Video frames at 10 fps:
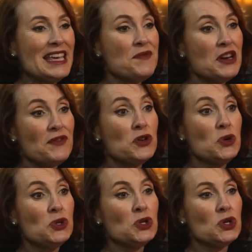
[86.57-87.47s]
even if
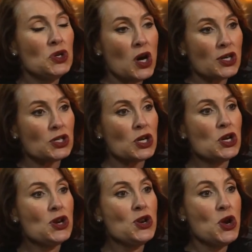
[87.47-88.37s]
you do not
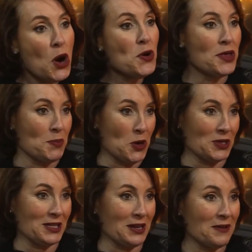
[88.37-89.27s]
know the
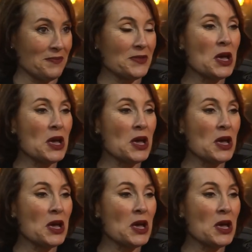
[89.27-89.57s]
person,